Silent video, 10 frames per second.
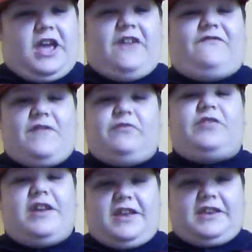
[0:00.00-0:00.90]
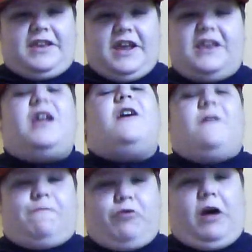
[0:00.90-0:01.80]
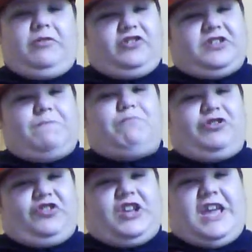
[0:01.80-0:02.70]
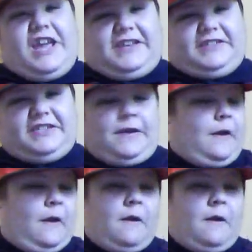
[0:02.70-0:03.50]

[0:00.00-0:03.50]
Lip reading: If you think it did, you're probably just a bunch of kids.